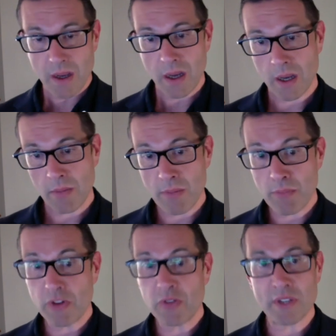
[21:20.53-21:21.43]
and
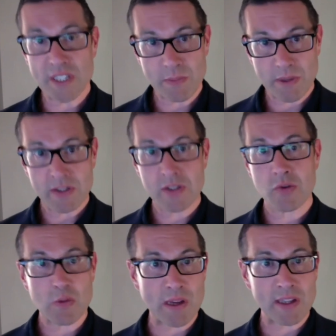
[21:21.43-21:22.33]
movement to be able to
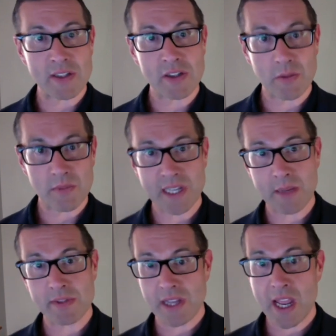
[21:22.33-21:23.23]
talk about these concepts.